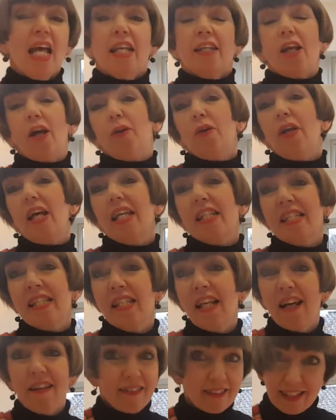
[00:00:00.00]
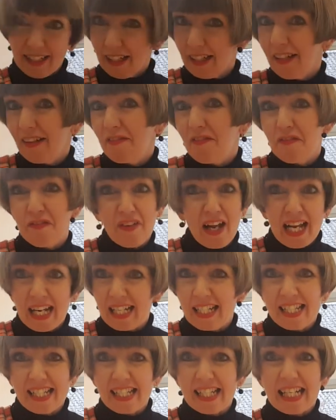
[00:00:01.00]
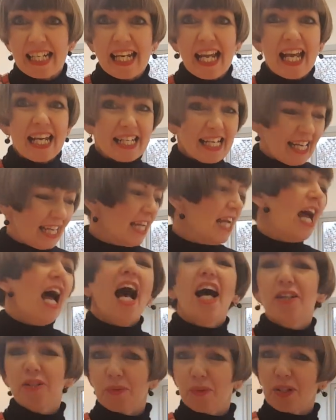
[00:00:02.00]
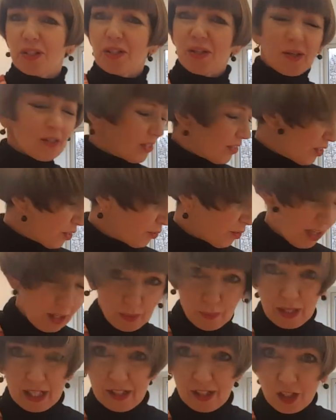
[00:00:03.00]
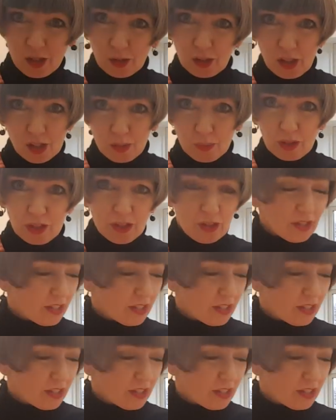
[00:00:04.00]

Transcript: Now, it's nothing fancy, and I don't want you all to run away because we're